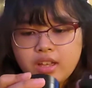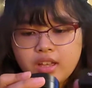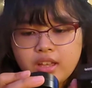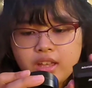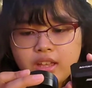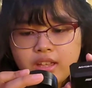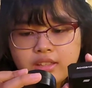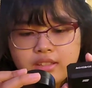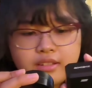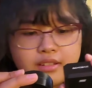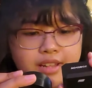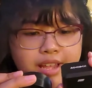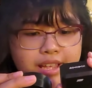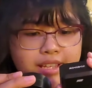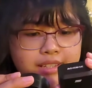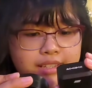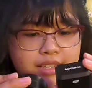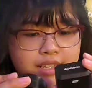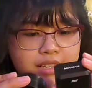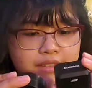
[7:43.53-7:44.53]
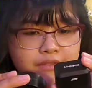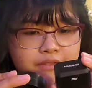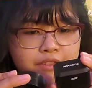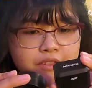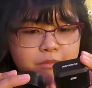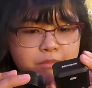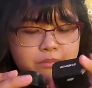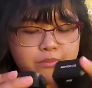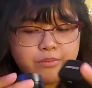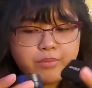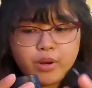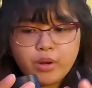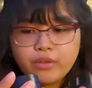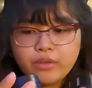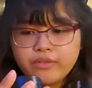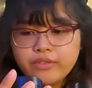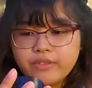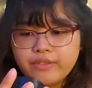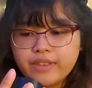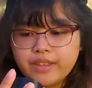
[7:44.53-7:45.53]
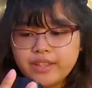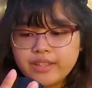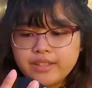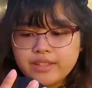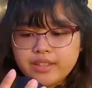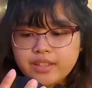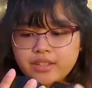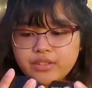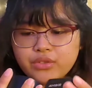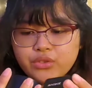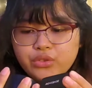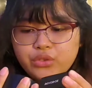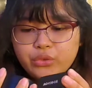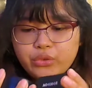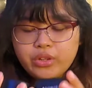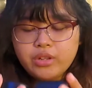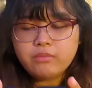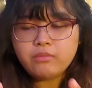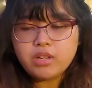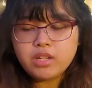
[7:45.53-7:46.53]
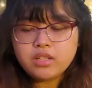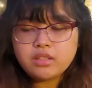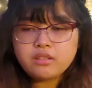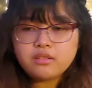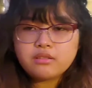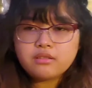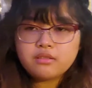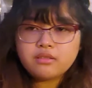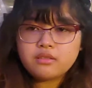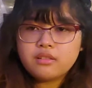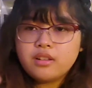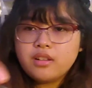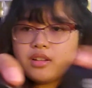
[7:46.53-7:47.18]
And the lasting for both of these is 3 months.